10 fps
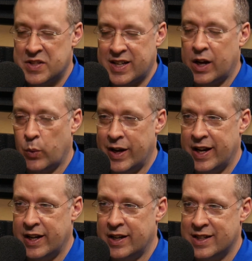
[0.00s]
The second
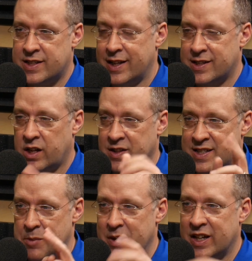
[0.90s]
reading, it's called
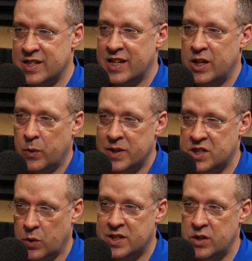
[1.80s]
semi-continuous,
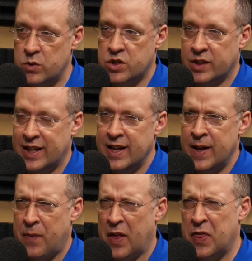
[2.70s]
so it's usually,
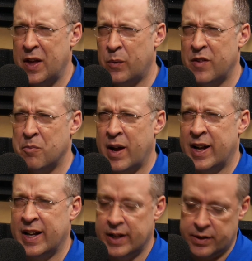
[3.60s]
I think we've
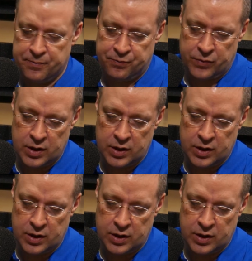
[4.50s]
been in,